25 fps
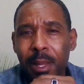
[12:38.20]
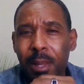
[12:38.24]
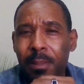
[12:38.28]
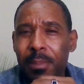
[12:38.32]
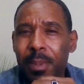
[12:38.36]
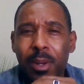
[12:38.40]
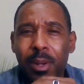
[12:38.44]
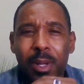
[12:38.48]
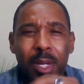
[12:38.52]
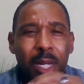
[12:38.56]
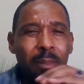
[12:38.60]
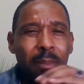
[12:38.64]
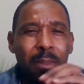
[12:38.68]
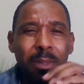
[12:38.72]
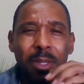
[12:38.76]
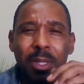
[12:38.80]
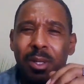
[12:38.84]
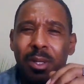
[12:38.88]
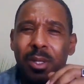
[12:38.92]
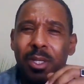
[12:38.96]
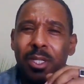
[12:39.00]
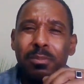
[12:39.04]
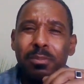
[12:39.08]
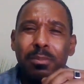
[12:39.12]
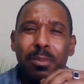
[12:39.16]
about coming
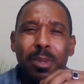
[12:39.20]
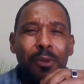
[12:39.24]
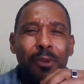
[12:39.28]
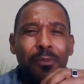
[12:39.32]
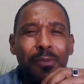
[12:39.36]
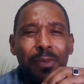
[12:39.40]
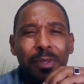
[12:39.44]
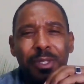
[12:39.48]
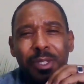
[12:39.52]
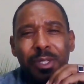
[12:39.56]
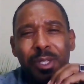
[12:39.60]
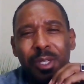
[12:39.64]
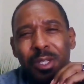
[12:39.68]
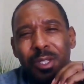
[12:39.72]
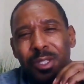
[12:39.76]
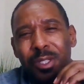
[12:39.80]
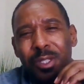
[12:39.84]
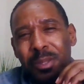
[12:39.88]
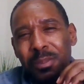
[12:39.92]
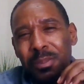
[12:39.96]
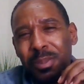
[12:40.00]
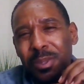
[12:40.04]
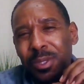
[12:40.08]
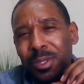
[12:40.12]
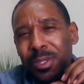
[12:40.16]
out his mouth and saying
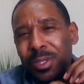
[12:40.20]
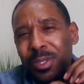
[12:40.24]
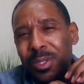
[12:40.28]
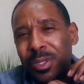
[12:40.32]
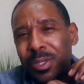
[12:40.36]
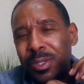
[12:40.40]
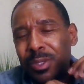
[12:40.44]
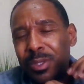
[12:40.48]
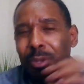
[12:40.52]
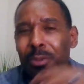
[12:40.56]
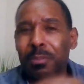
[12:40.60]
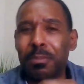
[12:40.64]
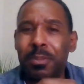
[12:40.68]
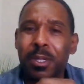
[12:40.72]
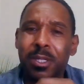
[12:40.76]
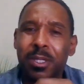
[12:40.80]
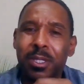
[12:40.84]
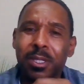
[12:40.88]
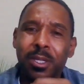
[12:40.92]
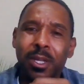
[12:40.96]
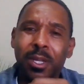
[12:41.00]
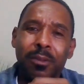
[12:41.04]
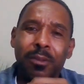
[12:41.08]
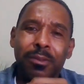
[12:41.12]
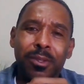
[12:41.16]
some stupid
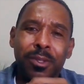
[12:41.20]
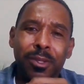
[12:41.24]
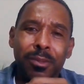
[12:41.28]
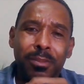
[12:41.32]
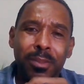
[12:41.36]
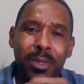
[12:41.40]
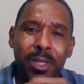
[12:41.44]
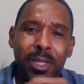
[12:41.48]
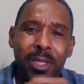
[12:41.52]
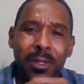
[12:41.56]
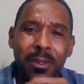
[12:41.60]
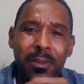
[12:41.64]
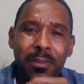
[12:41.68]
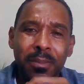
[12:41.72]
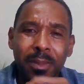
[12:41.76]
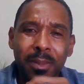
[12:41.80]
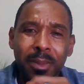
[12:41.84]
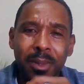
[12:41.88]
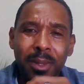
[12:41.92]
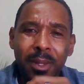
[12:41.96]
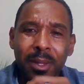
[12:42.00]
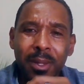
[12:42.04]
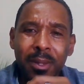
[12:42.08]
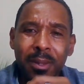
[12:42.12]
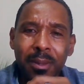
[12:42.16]
stuff to me
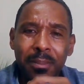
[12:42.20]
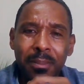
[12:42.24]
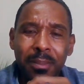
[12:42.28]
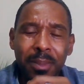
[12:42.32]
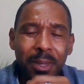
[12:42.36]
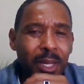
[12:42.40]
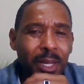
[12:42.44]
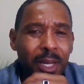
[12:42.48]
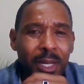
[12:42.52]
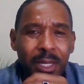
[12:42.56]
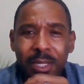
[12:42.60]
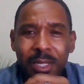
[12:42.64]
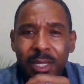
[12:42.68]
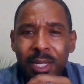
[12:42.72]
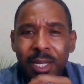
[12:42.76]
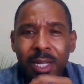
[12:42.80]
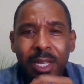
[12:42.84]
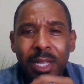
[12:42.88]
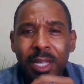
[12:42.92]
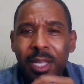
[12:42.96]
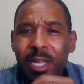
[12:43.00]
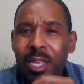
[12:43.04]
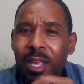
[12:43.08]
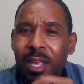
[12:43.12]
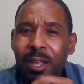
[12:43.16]
because
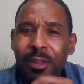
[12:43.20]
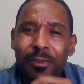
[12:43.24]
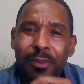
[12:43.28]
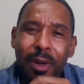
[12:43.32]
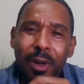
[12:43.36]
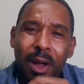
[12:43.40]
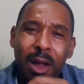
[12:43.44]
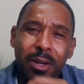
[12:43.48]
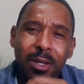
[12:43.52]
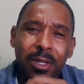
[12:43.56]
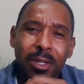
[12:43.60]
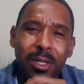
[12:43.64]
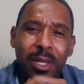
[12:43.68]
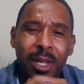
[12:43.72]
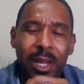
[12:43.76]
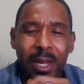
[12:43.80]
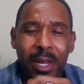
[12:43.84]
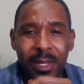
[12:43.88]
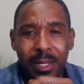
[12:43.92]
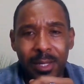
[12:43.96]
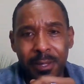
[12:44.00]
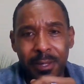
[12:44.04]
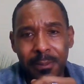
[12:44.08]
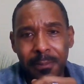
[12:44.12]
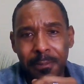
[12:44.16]
he can't find a
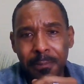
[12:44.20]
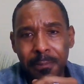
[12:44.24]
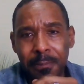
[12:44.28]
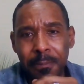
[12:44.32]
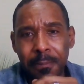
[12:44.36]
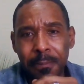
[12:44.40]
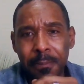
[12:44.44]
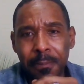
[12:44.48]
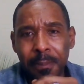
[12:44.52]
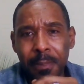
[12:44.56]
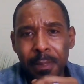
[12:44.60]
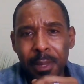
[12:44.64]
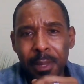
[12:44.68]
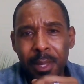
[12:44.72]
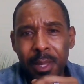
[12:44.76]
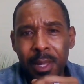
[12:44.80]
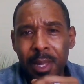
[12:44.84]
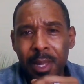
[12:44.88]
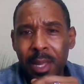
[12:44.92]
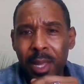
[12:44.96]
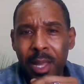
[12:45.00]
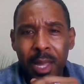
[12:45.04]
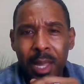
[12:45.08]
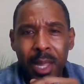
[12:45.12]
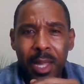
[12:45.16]
lady
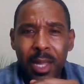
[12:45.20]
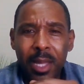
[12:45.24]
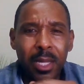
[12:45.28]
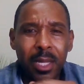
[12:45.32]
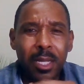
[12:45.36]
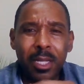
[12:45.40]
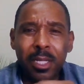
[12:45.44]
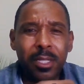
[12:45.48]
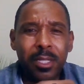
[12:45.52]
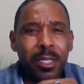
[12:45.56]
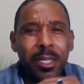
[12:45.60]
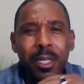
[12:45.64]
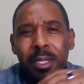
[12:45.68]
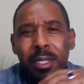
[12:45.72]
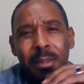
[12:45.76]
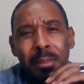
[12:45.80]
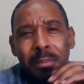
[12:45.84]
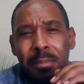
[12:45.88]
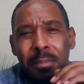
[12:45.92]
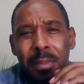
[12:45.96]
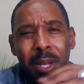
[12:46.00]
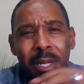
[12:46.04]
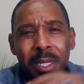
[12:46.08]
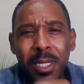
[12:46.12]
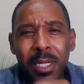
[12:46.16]
and he's
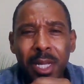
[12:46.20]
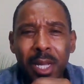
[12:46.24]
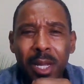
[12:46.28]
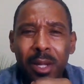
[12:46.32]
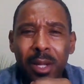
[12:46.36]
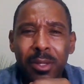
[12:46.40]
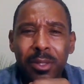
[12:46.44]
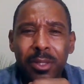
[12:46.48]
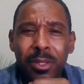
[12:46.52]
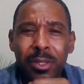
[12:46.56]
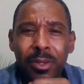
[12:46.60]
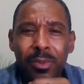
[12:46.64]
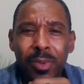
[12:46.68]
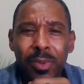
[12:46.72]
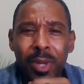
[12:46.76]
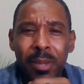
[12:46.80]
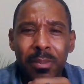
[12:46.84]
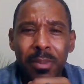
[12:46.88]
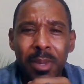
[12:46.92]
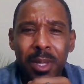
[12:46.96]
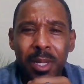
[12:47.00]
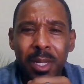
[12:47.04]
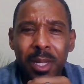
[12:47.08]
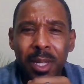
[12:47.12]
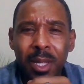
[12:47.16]
sending money out to
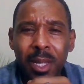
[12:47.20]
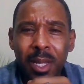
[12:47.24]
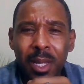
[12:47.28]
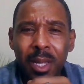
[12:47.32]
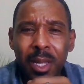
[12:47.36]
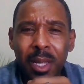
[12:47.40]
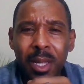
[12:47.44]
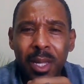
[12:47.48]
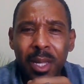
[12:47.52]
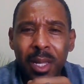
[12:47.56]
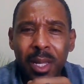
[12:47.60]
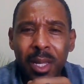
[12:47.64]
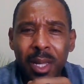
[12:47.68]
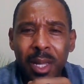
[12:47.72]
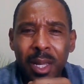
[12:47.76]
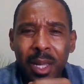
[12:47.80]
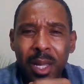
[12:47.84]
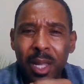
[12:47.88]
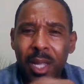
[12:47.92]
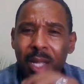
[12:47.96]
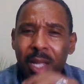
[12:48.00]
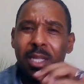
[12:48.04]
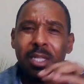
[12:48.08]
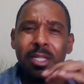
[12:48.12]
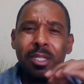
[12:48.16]
women
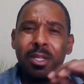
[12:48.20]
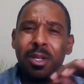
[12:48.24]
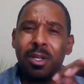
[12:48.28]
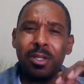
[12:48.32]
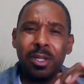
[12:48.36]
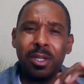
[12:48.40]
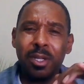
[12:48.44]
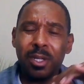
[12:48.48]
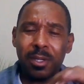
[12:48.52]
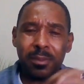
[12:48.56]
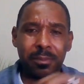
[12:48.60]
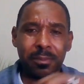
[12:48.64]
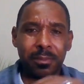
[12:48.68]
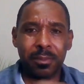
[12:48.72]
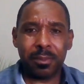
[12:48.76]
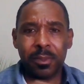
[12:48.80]
and he's gonna